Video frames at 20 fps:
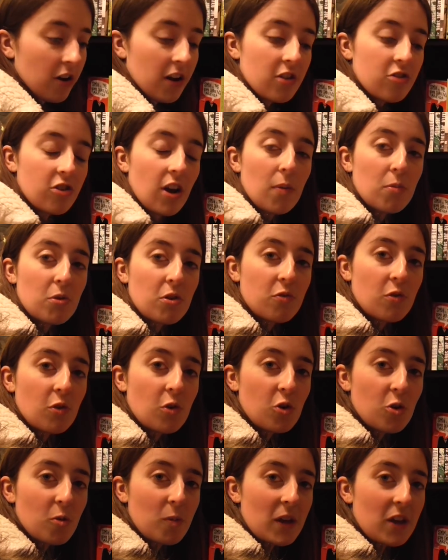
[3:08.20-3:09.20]
try a chapter
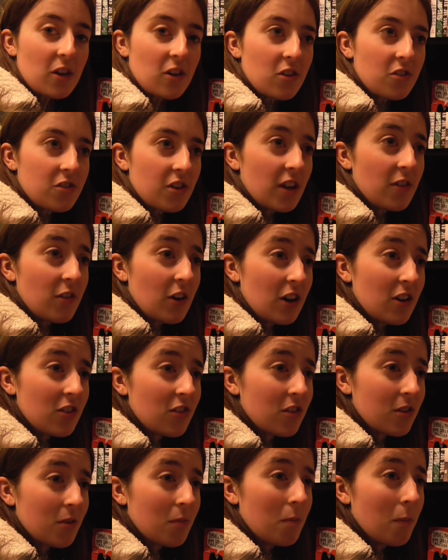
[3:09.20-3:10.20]
for, because I've
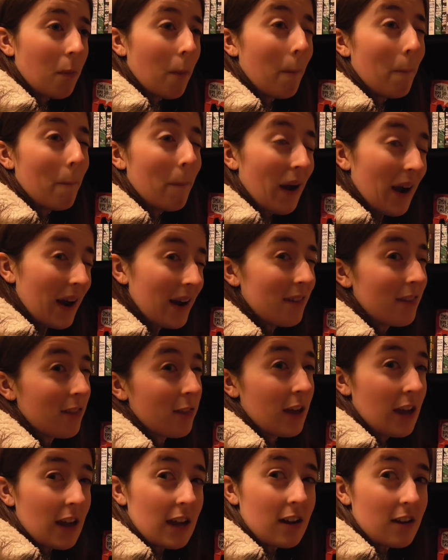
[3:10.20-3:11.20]
heard some
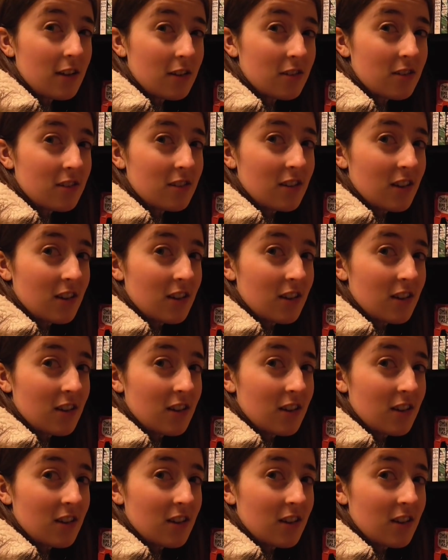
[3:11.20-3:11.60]
bad things.